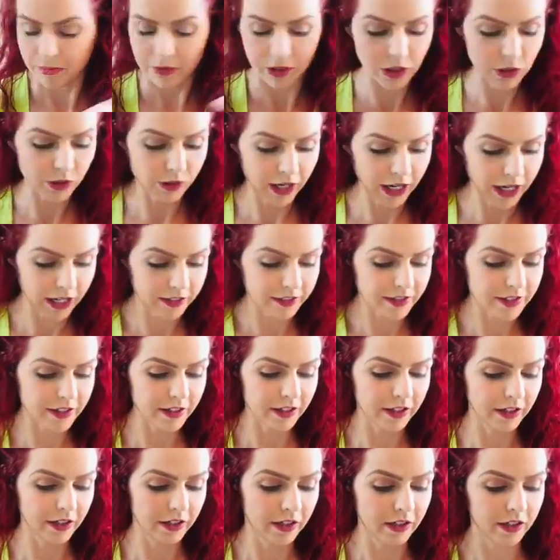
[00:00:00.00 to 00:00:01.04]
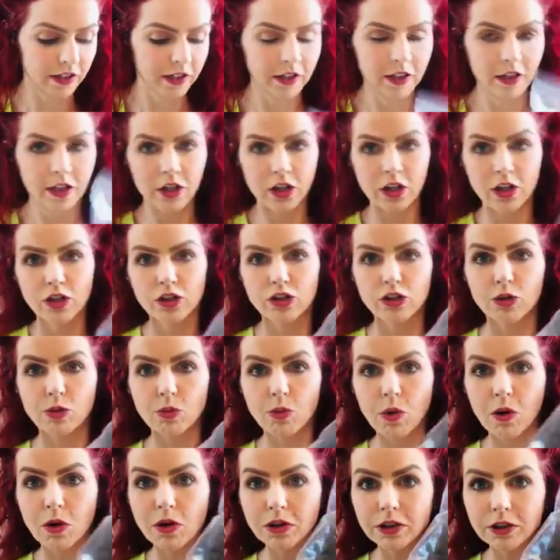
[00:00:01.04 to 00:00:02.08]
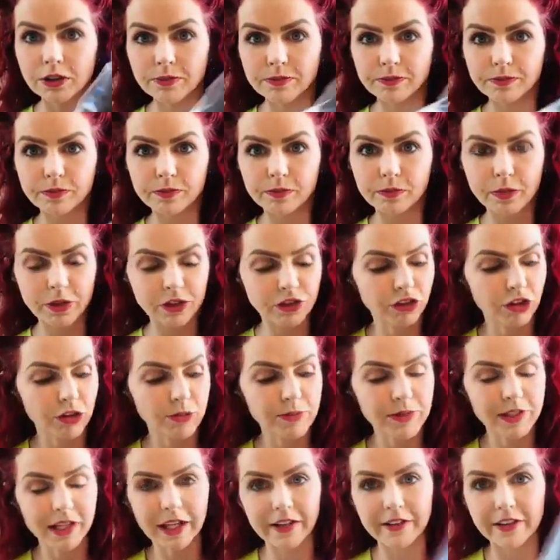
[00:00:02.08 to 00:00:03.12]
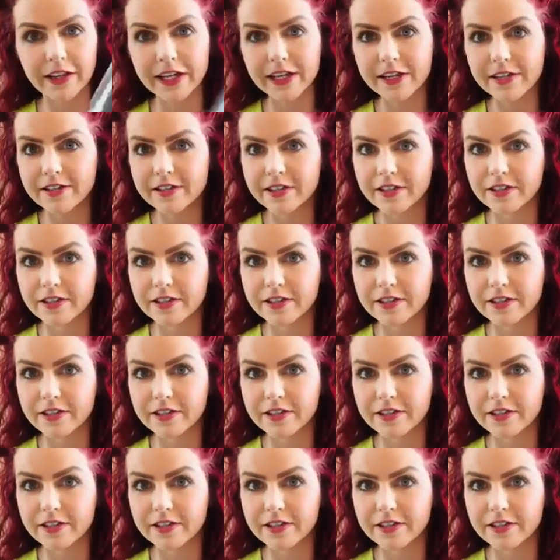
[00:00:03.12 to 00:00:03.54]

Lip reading: You get your wool, which comes like this.